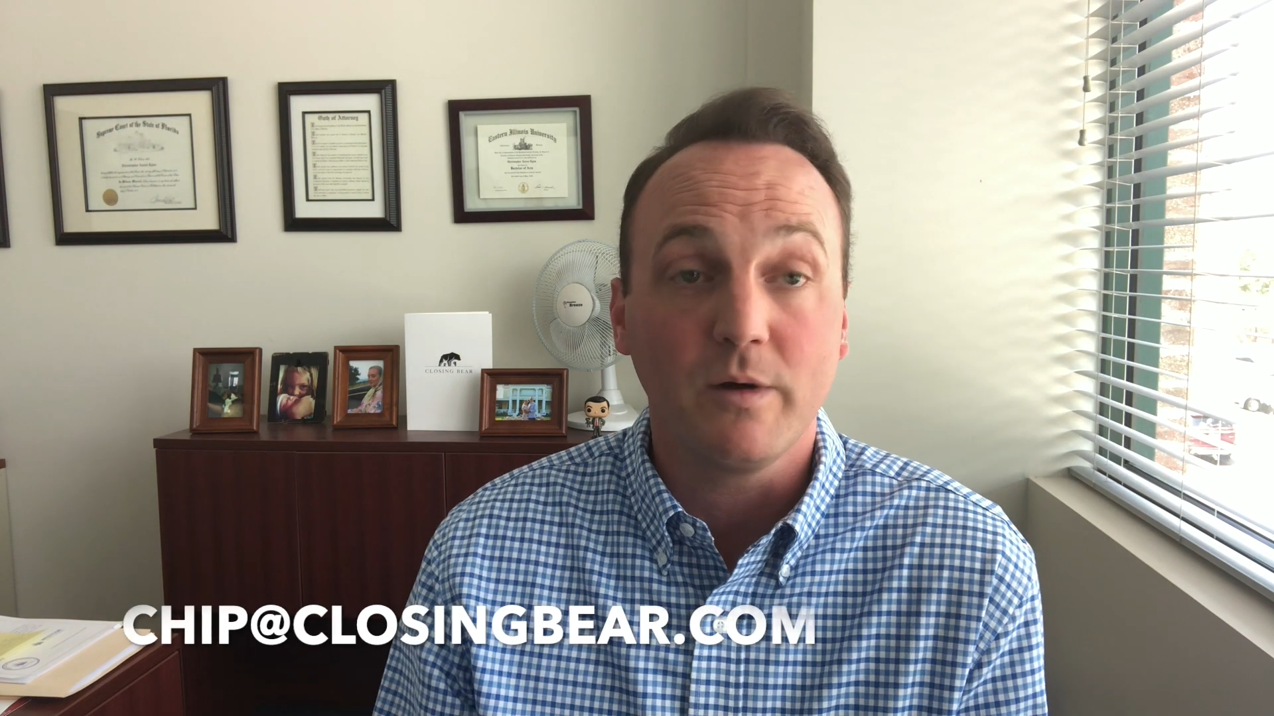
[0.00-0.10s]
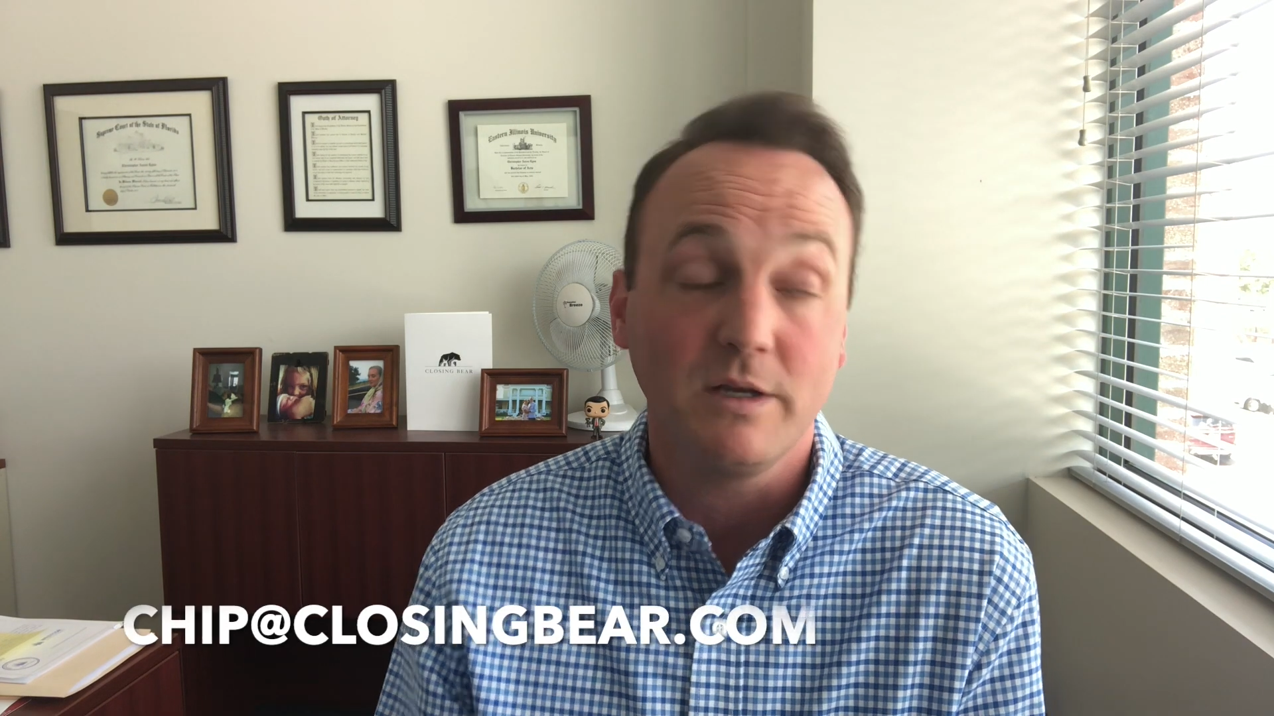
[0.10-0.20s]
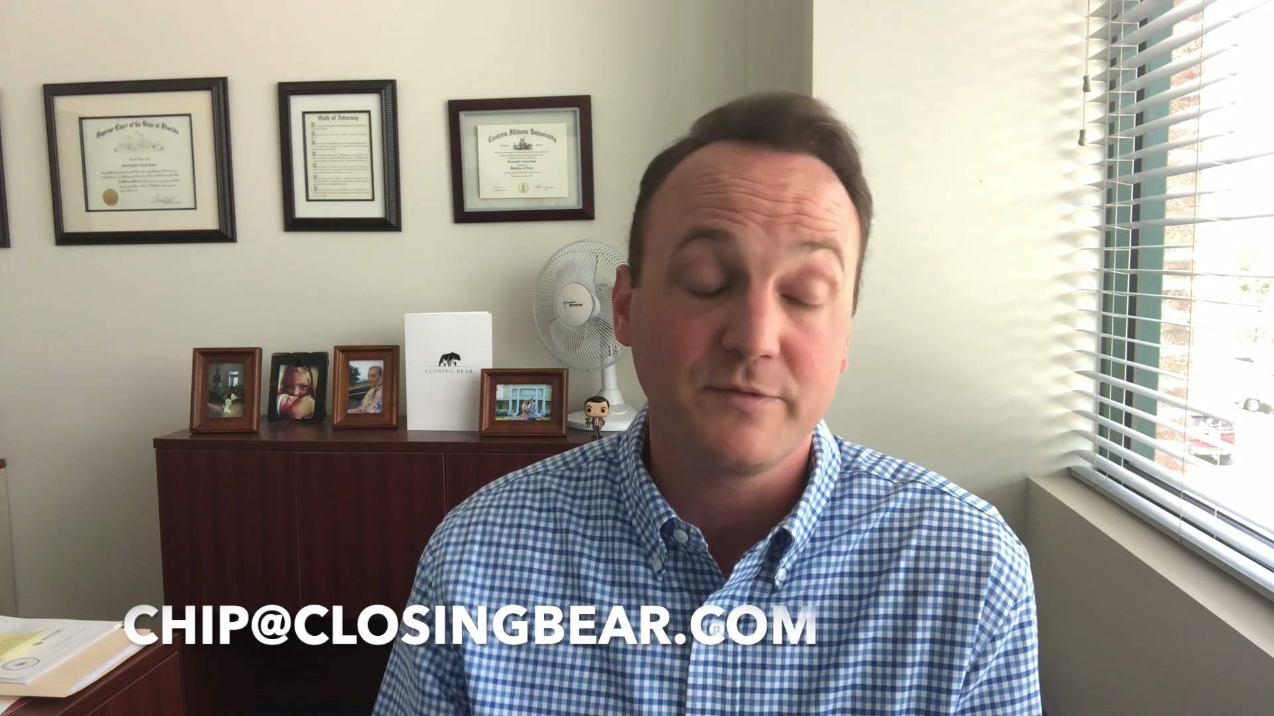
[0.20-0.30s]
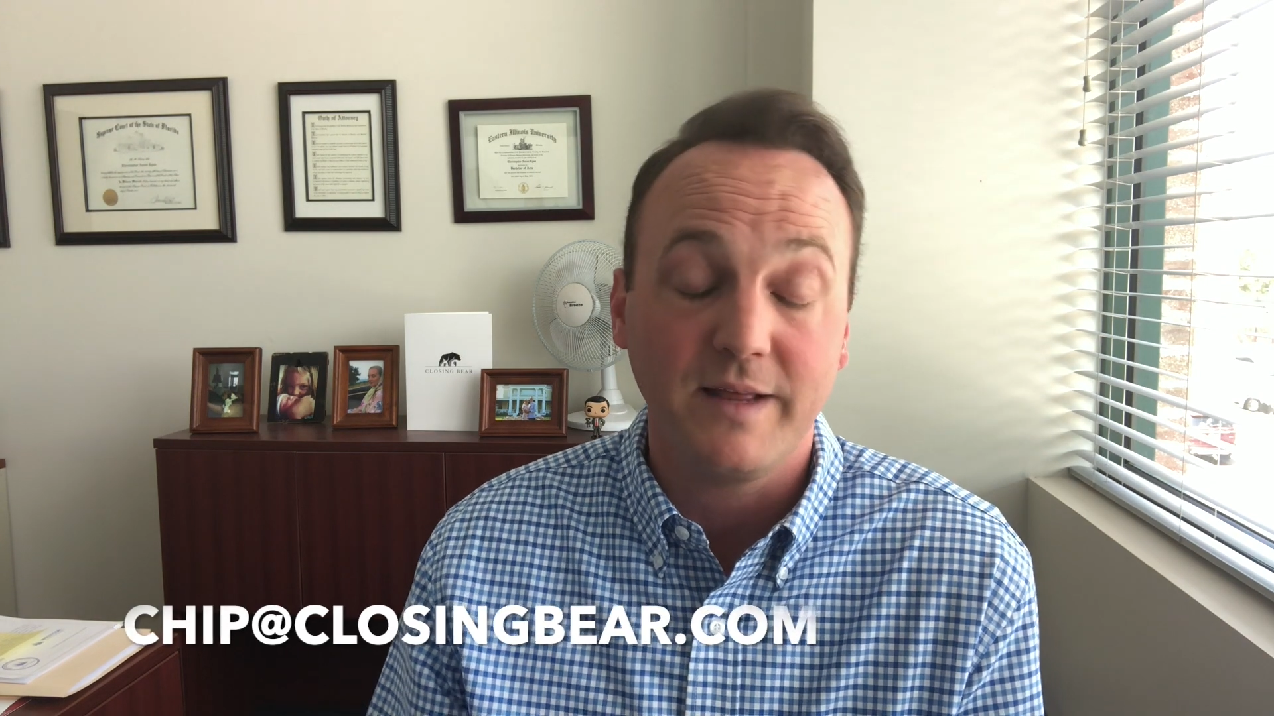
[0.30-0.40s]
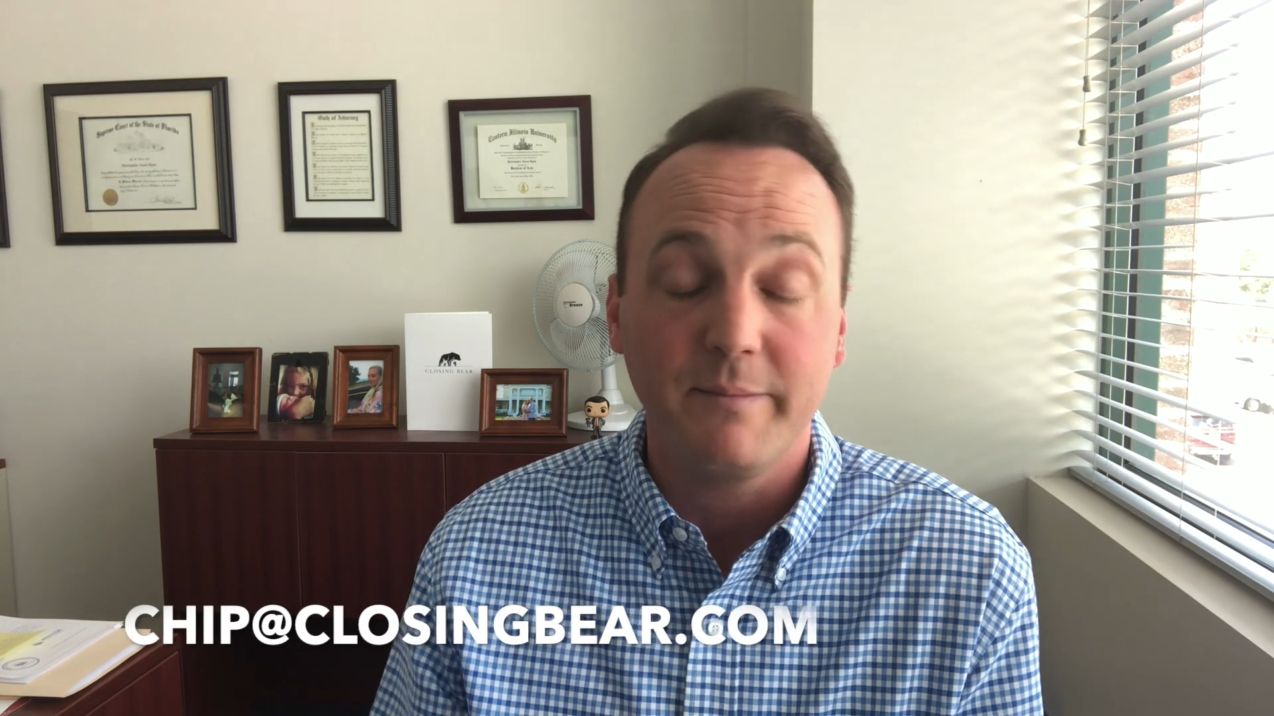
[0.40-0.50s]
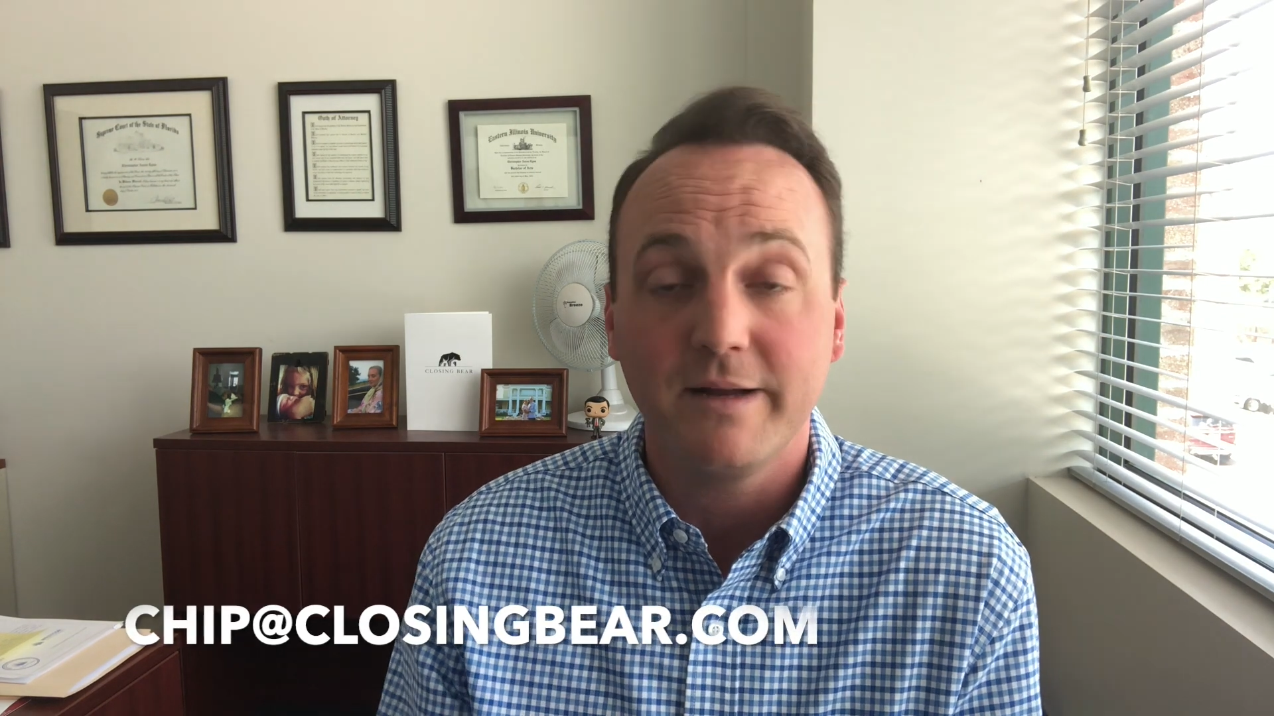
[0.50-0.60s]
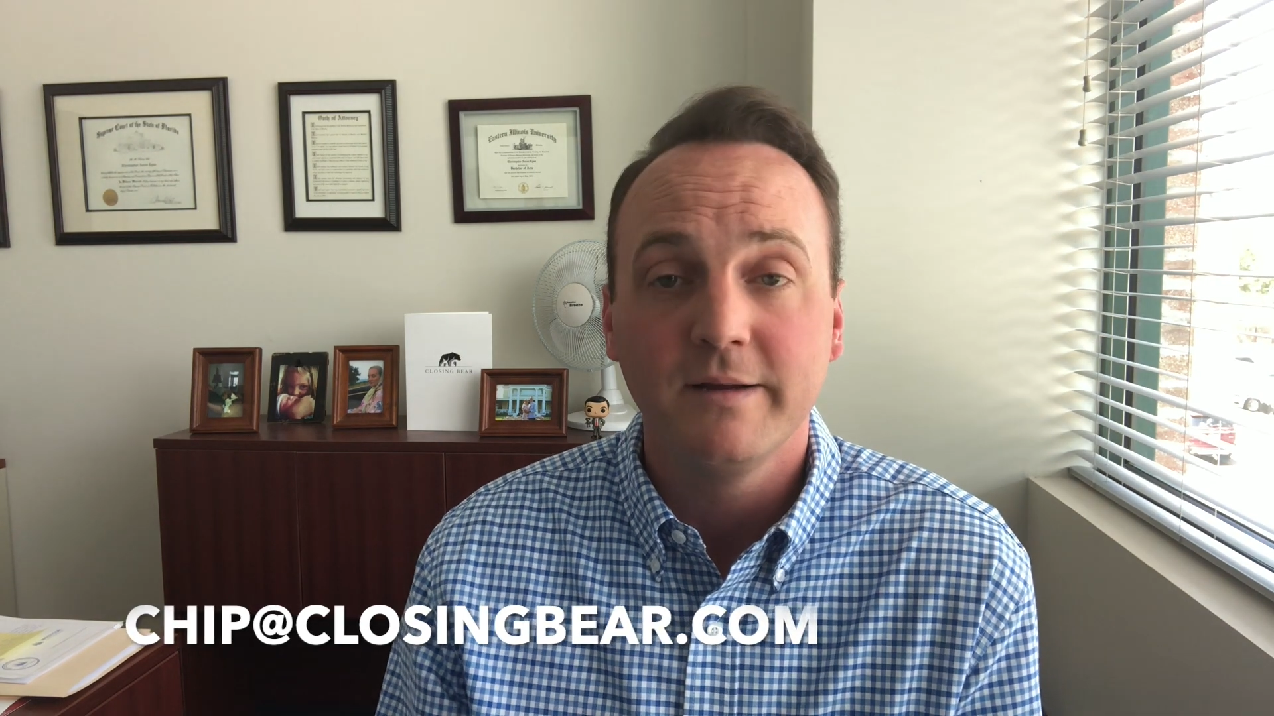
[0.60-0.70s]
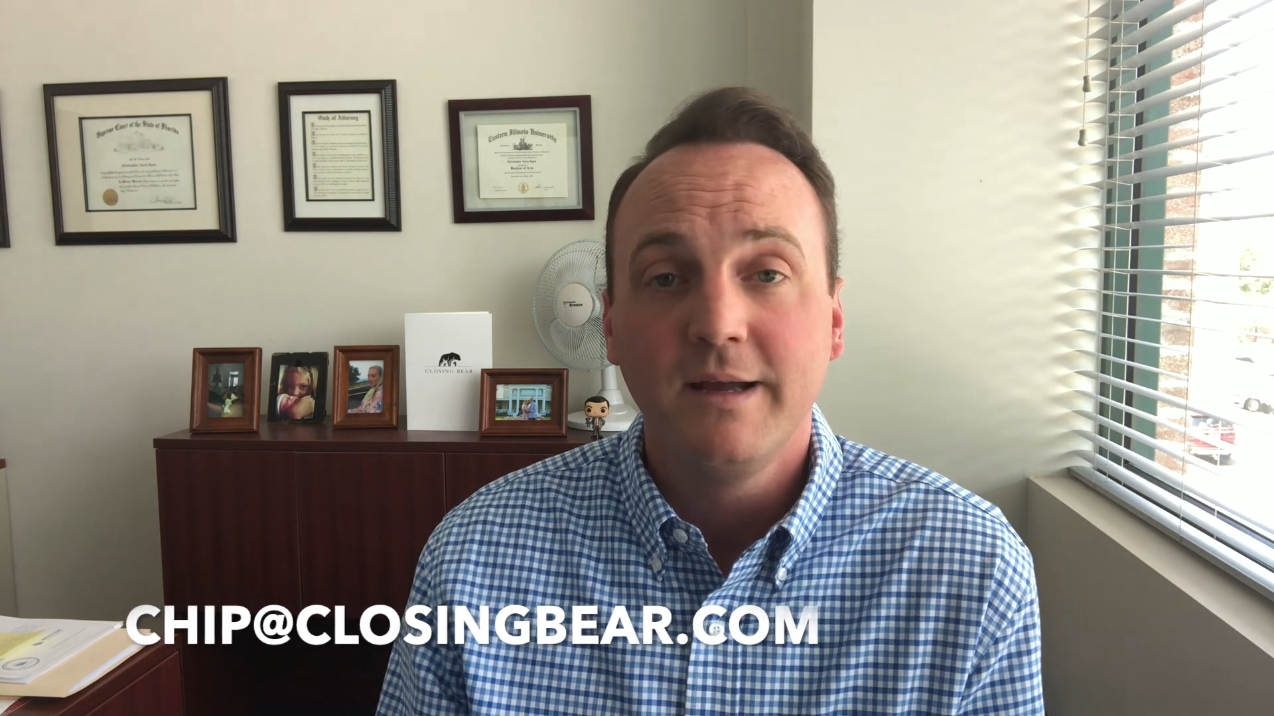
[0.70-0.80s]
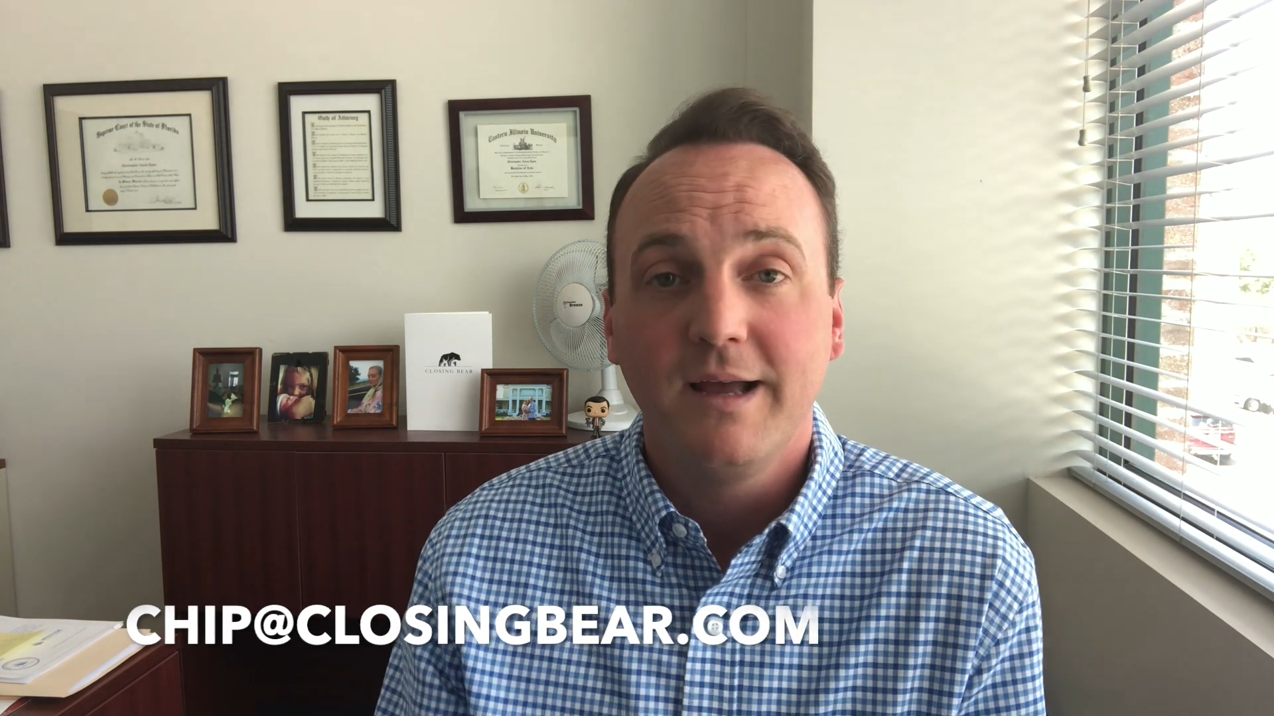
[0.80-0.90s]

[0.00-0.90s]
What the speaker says: else for that matter,